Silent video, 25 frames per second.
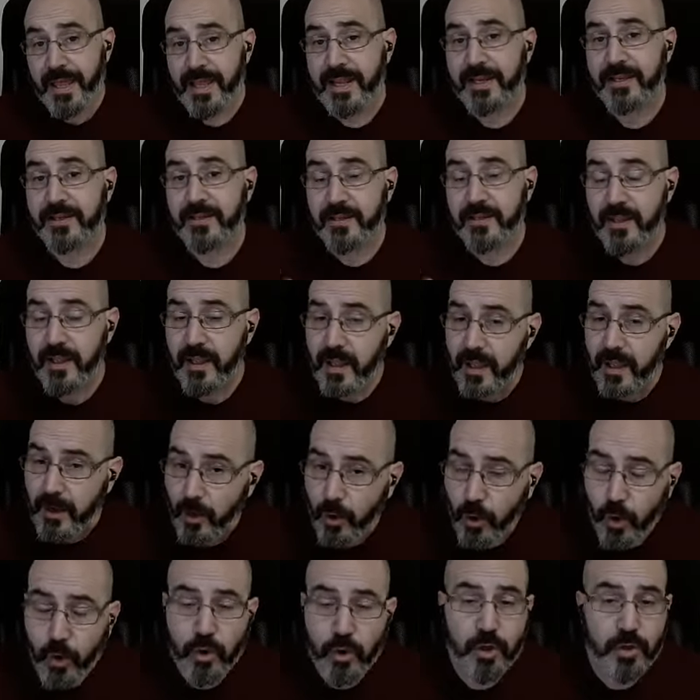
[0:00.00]
And
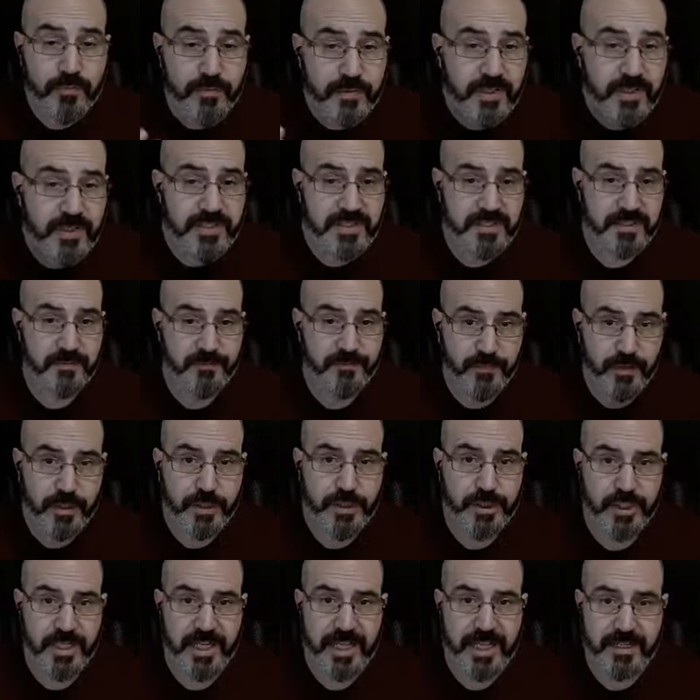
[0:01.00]
all of these
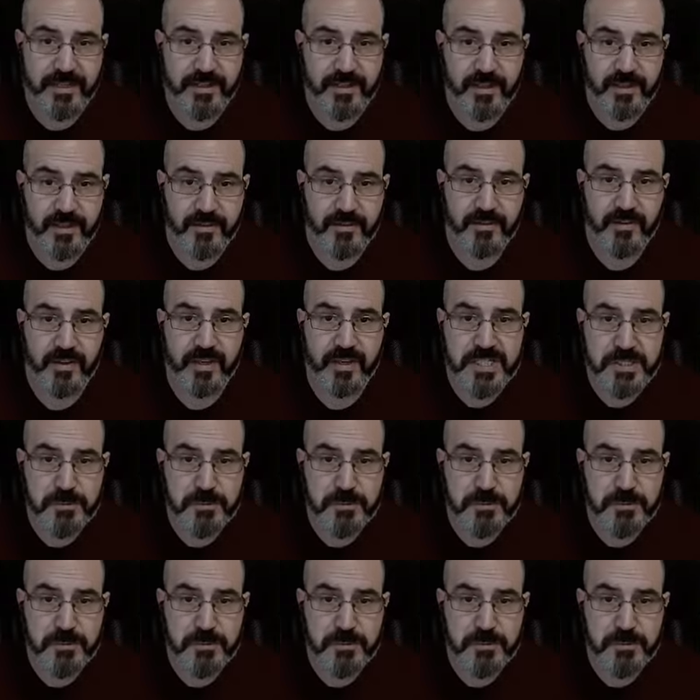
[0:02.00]
functionalities